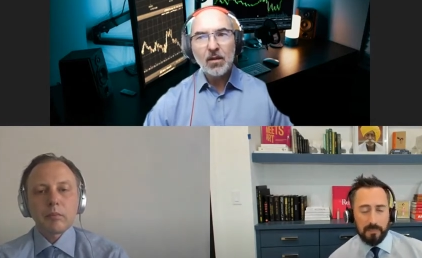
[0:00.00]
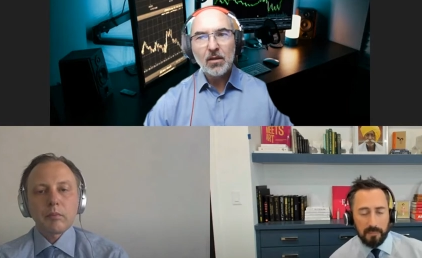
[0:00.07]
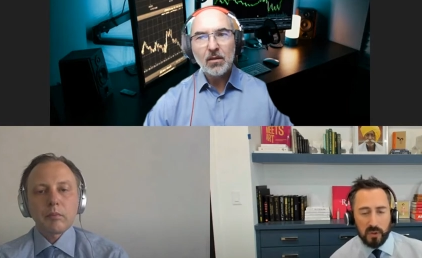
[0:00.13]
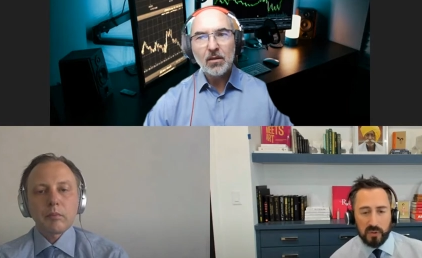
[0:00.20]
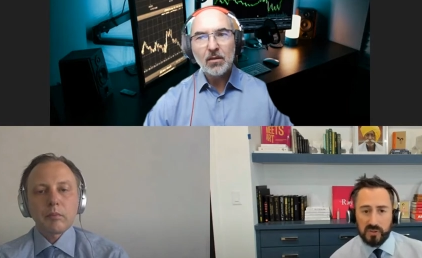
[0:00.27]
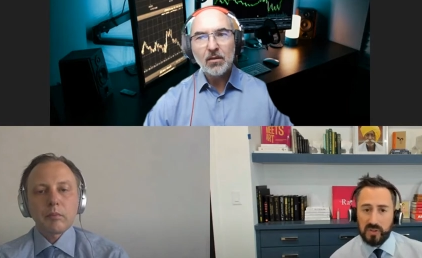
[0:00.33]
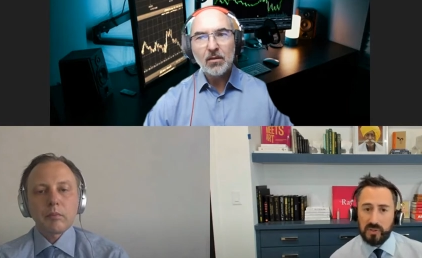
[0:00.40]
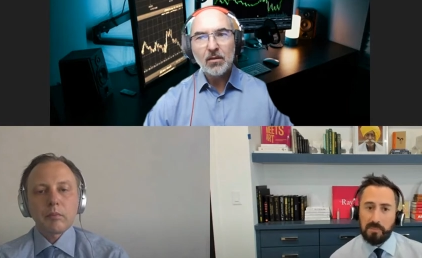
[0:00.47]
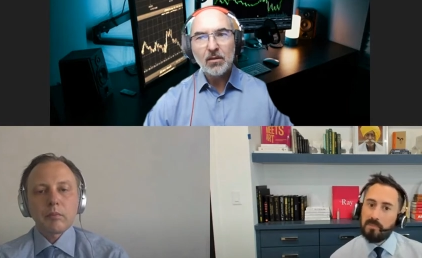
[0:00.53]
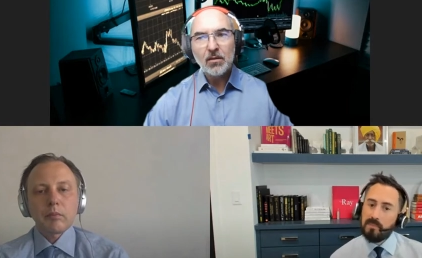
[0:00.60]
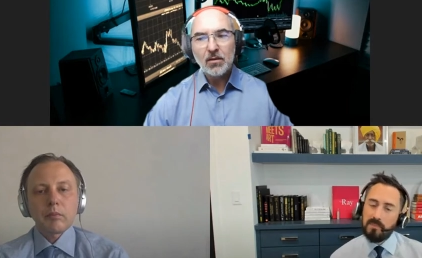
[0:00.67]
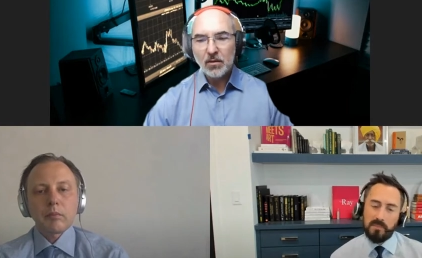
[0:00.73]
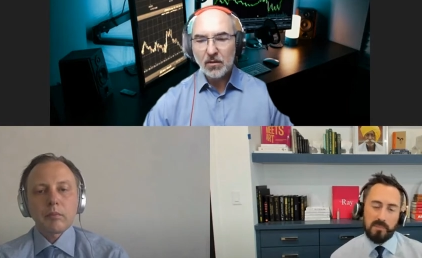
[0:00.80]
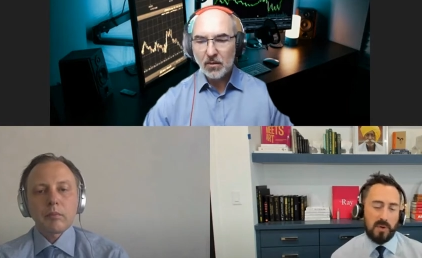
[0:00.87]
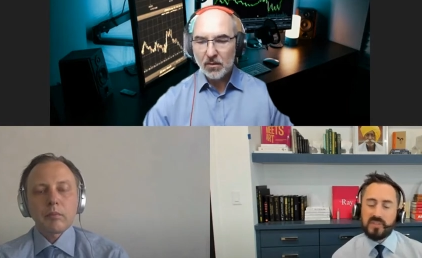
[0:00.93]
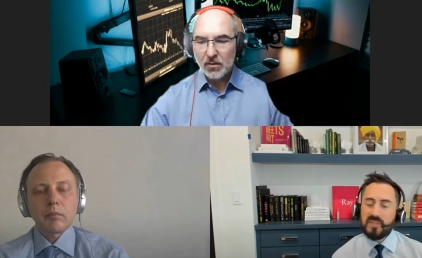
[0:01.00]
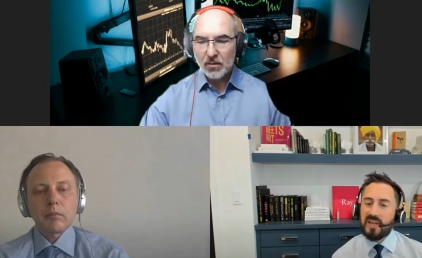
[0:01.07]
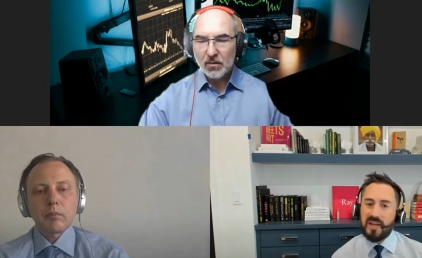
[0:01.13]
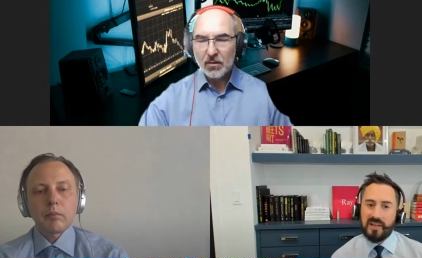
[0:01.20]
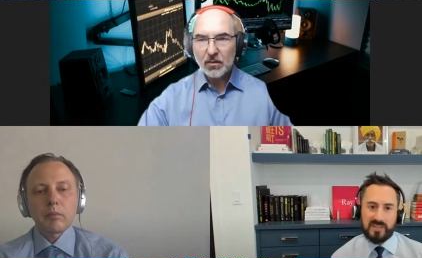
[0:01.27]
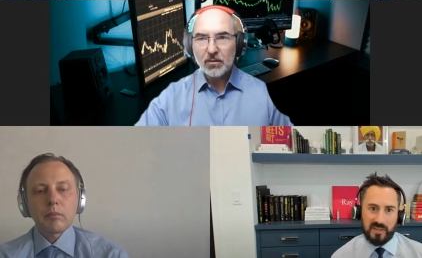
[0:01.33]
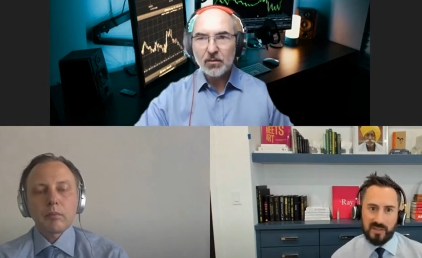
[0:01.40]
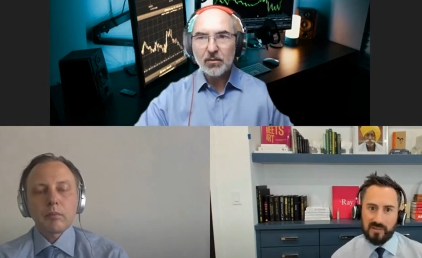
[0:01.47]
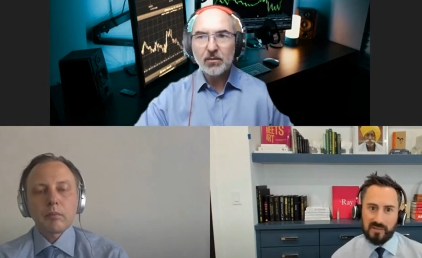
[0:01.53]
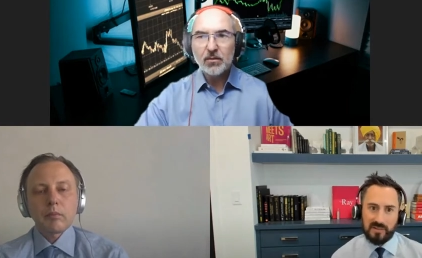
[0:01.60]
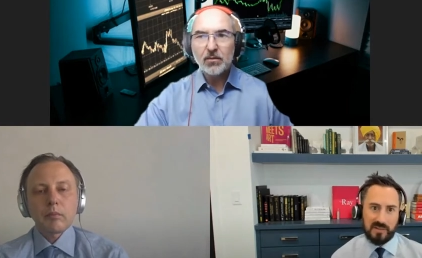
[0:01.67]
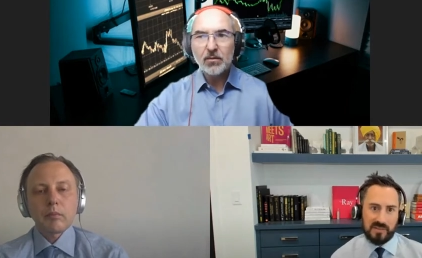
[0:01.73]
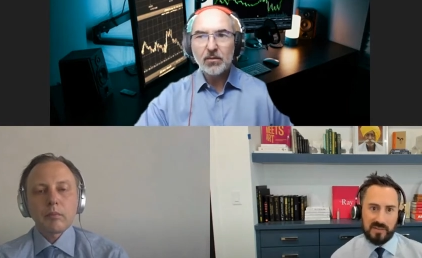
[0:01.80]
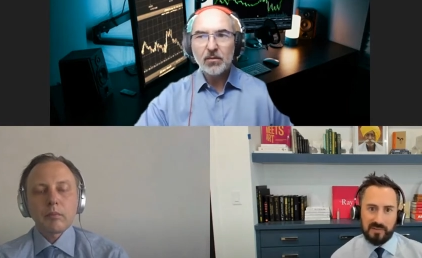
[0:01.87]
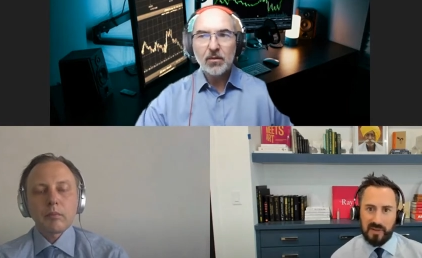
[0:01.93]
Speaker 1: mostly multi-asset
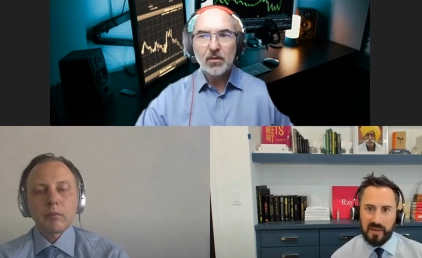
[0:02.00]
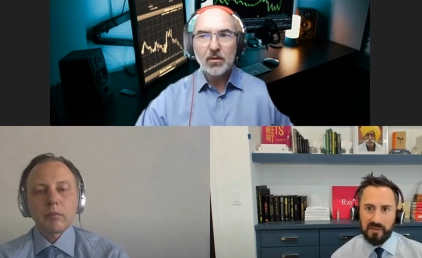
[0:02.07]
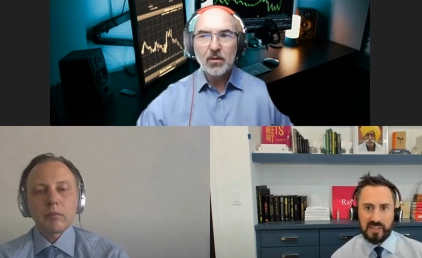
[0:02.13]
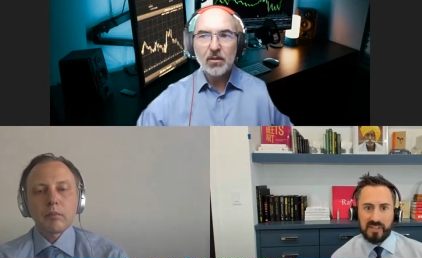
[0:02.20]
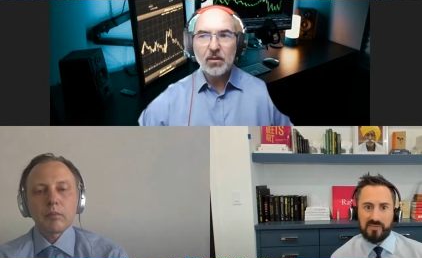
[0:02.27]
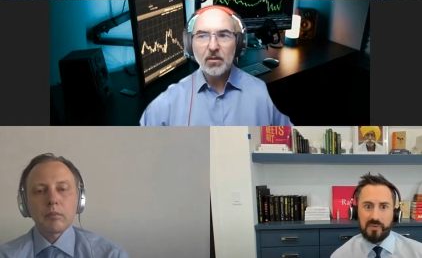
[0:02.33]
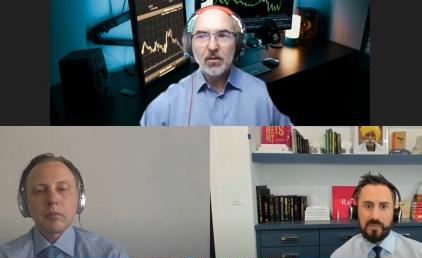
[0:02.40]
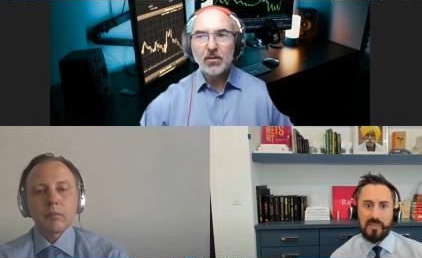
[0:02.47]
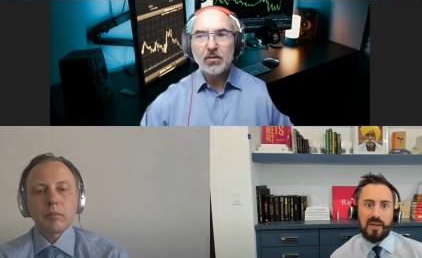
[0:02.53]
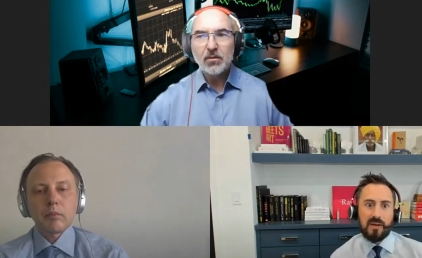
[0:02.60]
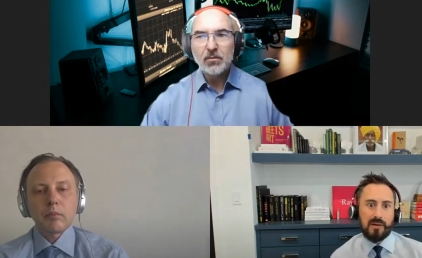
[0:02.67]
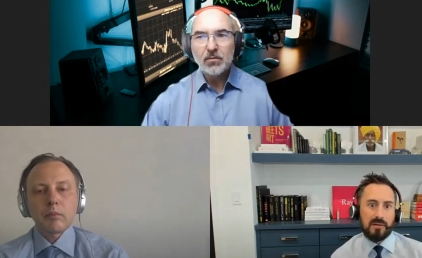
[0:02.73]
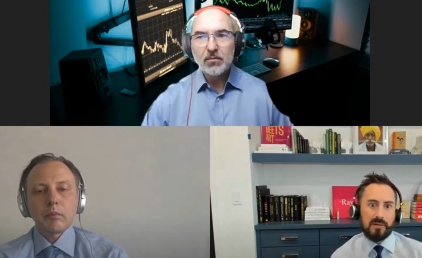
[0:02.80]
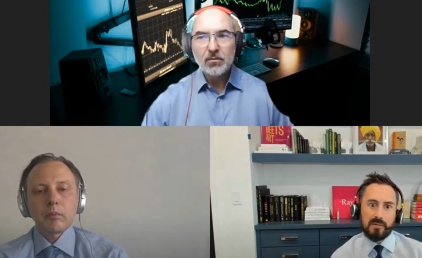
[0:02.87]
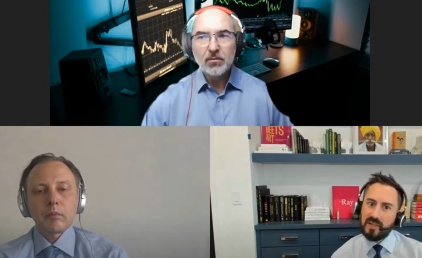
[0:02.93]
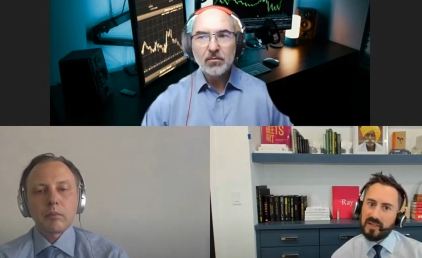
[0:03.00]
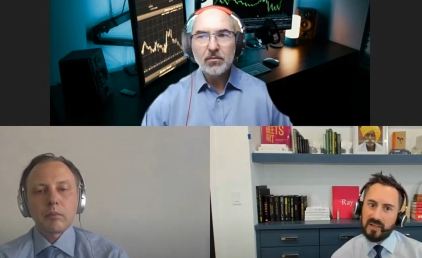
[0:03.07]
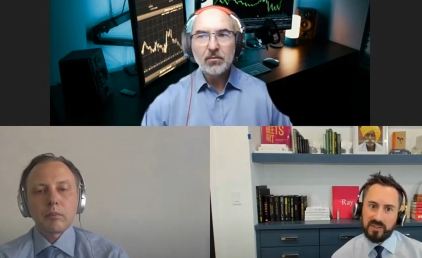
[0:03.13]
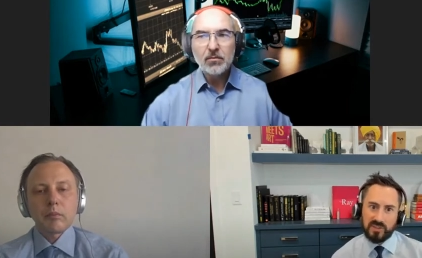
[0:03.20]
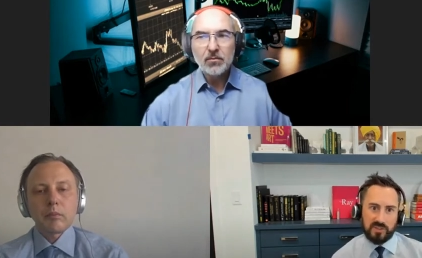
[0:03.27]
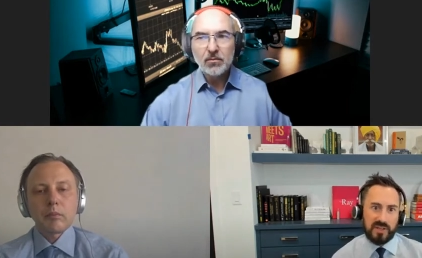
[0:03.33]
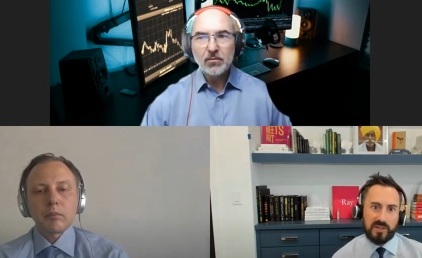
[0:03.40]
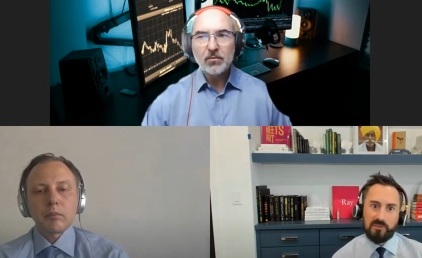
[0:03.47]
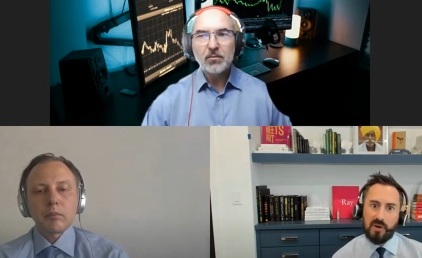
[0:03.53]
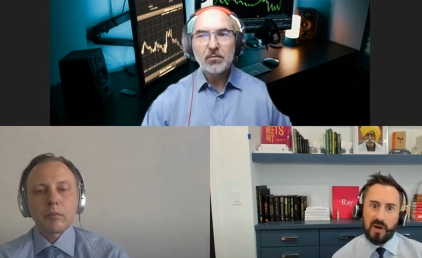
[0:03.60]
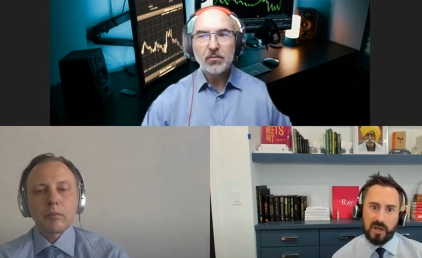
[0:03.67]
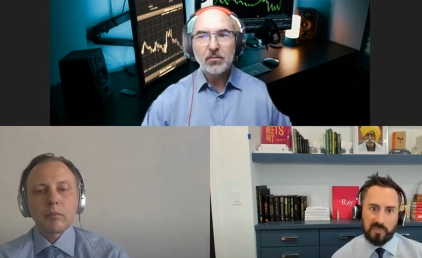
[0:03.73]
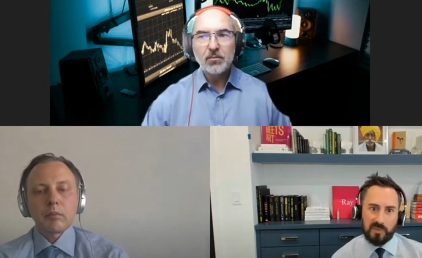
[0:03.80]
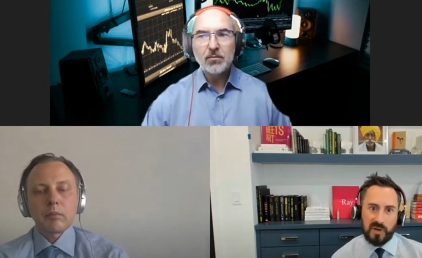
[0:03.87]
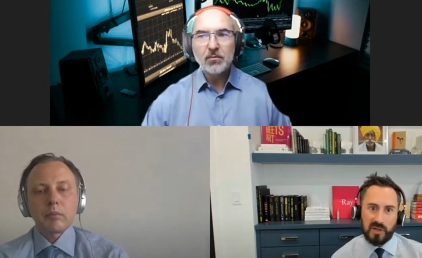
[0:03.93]
because at least from there they can trade a
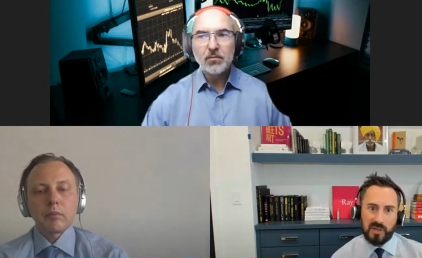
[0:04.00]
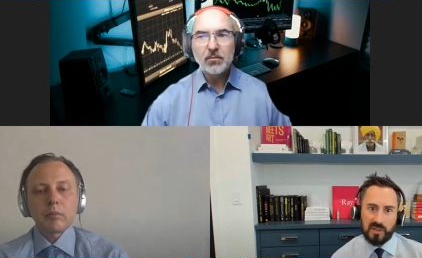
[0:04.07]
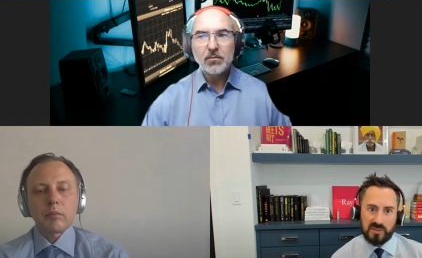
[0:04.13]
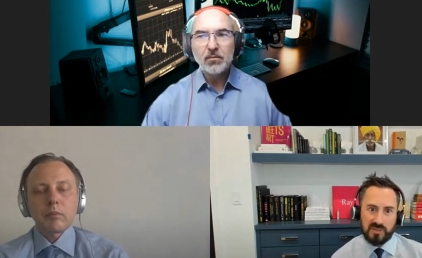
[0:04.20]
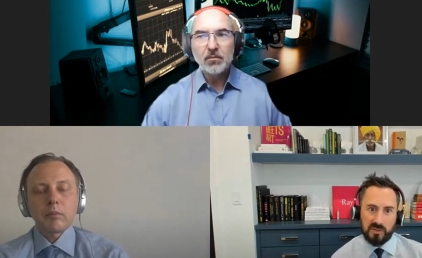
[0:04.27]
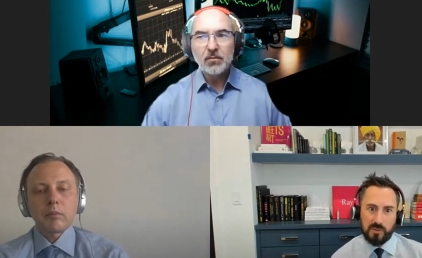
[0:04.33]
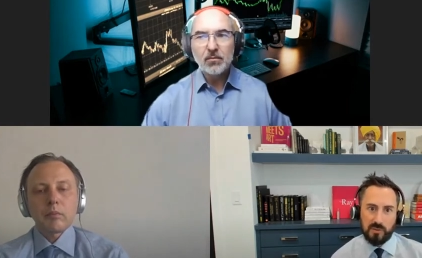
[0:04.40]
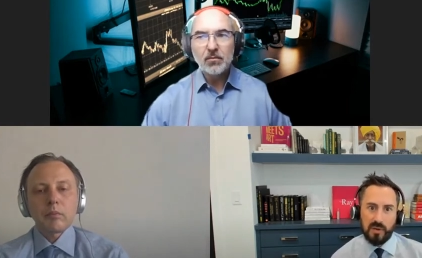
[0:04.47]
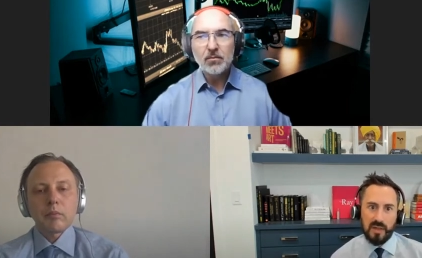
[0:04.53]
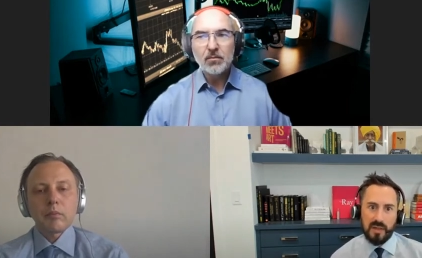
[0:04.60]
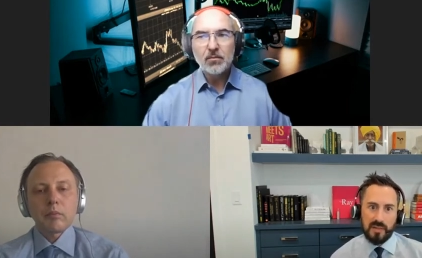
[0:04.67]
lot of products so